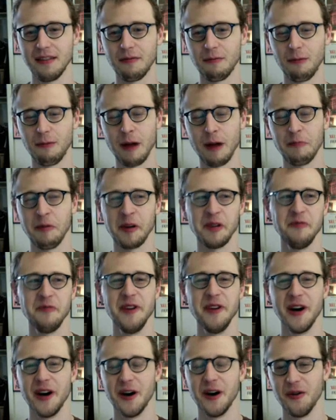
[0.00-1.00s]
write what you
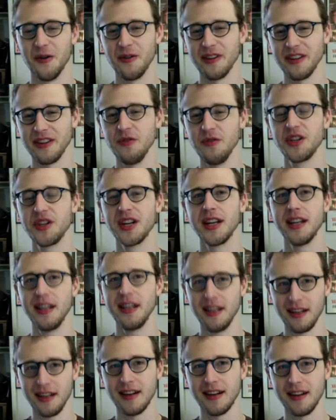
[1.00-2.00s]
know."
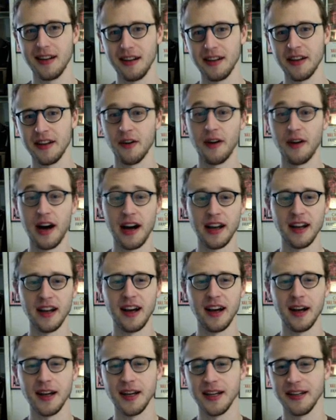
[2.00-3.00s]
Usually, you know, I,
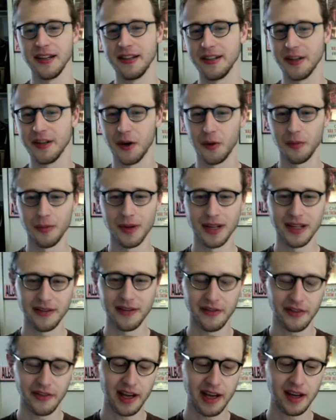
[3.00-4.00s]
I don't believe
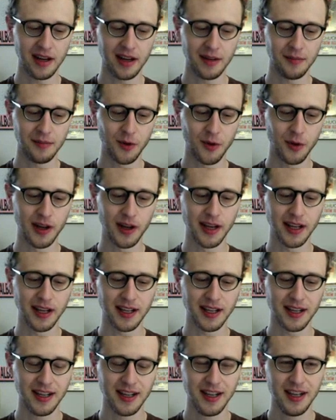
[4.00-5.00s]
in that. I'm more like,
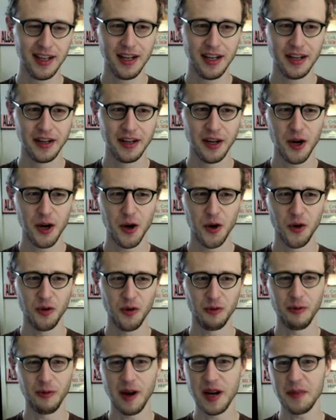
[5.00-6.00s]
no,
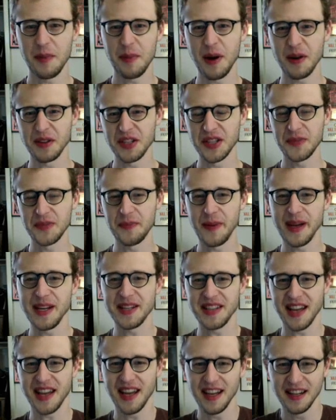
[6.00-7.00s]
write about
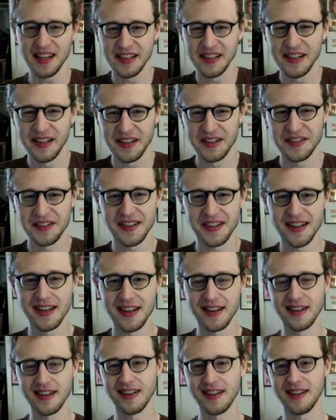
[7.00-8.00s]
space aliens
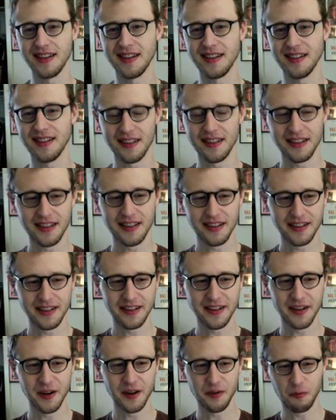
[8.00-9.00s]
and, uh, uh,
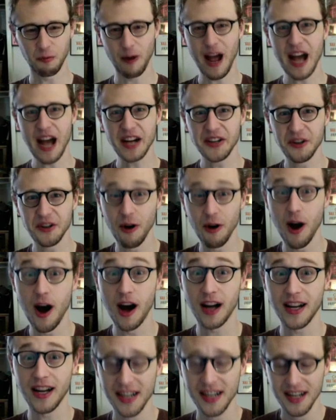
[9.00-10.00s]
you know,
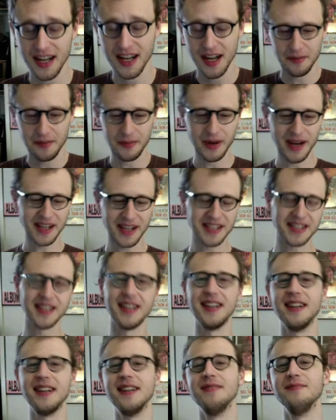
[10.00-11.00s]
Ragnarok. But
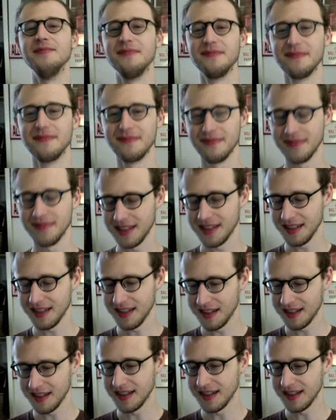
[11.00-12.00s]
um,
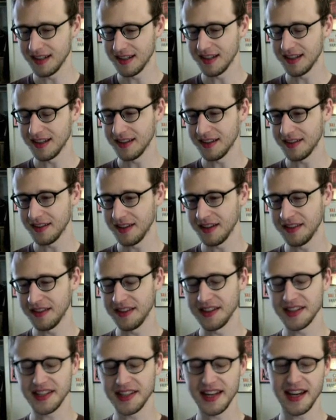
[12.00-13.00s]
uh, in
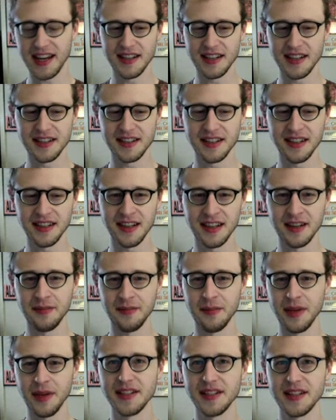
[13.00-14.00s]
this case, it, it
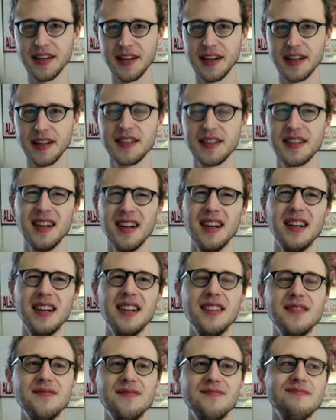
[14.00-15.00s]
made sense.
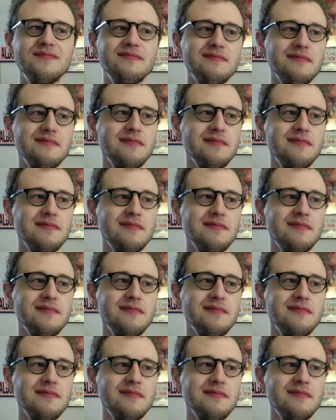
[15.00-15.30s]
Um,